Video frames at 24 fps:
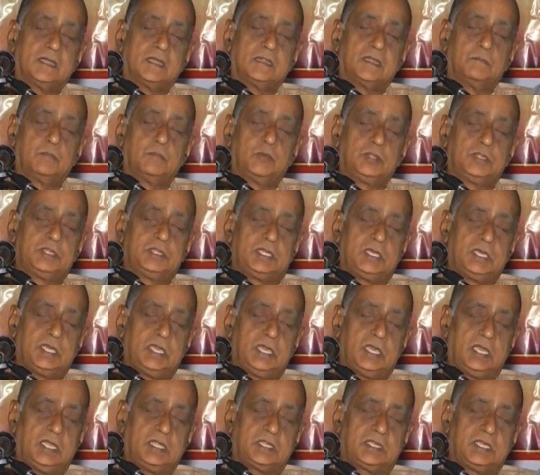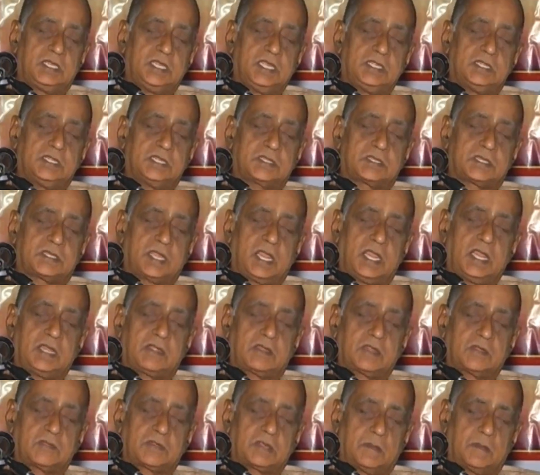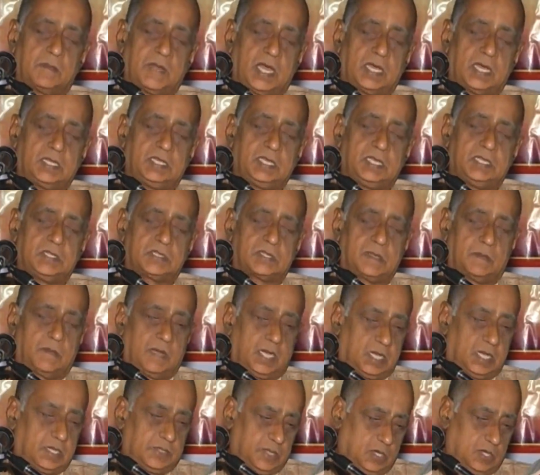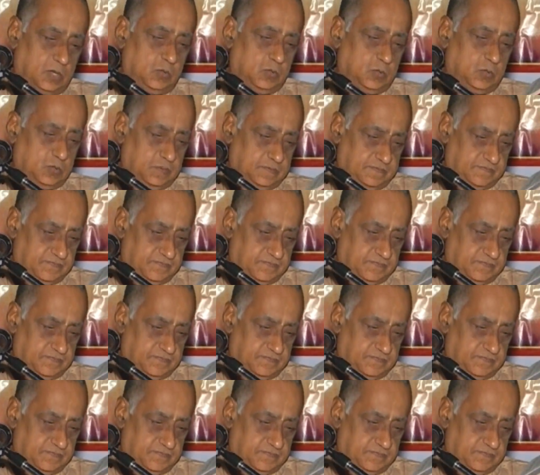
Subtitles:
The buddhi is reached the state of samadhi, samadhau.